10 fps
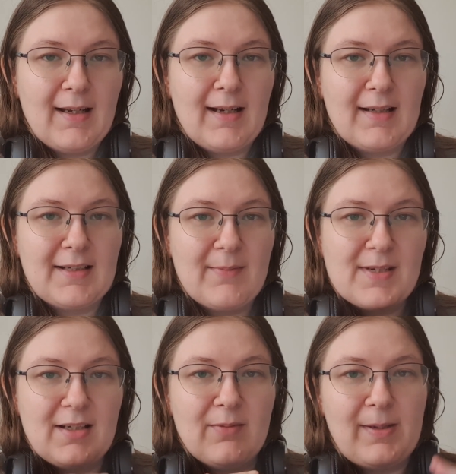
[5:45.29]
And I'm
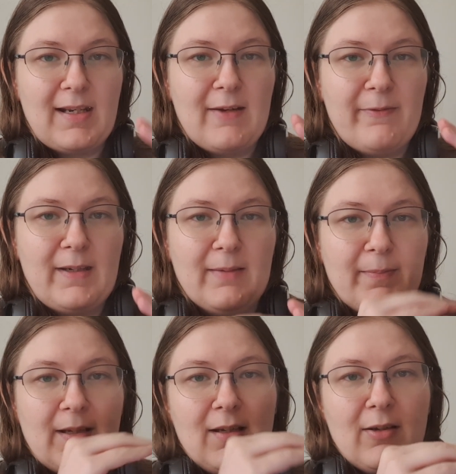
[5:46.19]
still a bit iffy
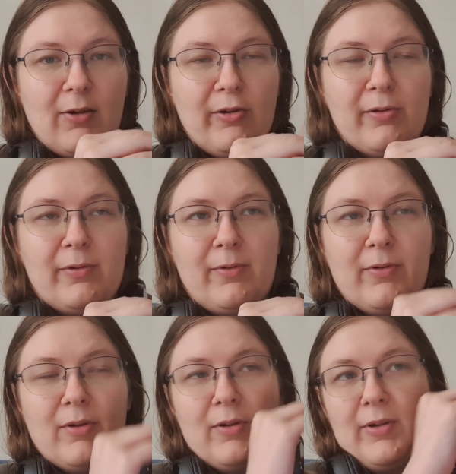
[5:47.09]
on,
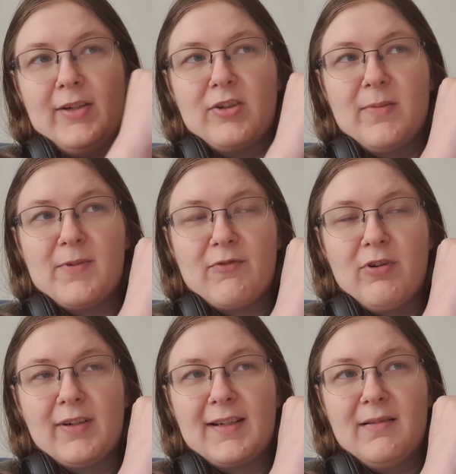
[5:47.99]
in terms of
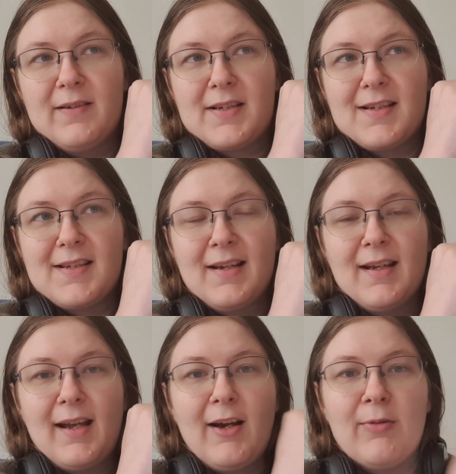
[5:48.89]
chronic illnesses,
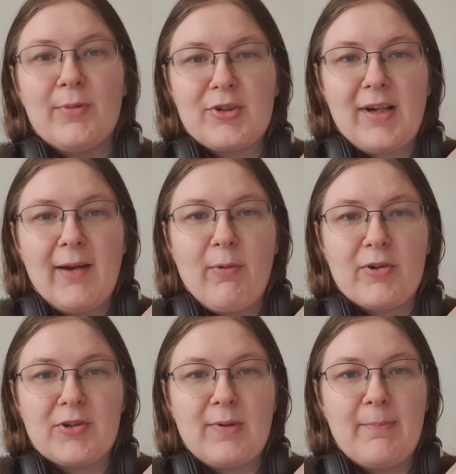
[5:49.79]
how much I
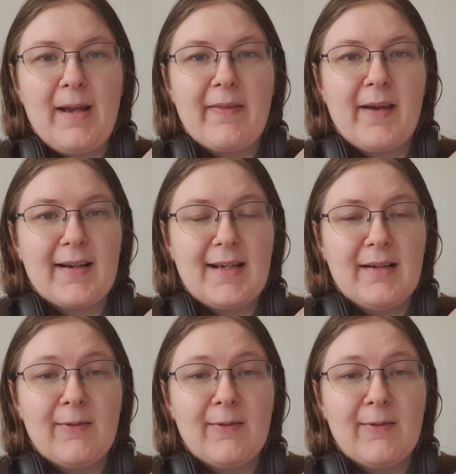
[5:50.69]
want to embed that in.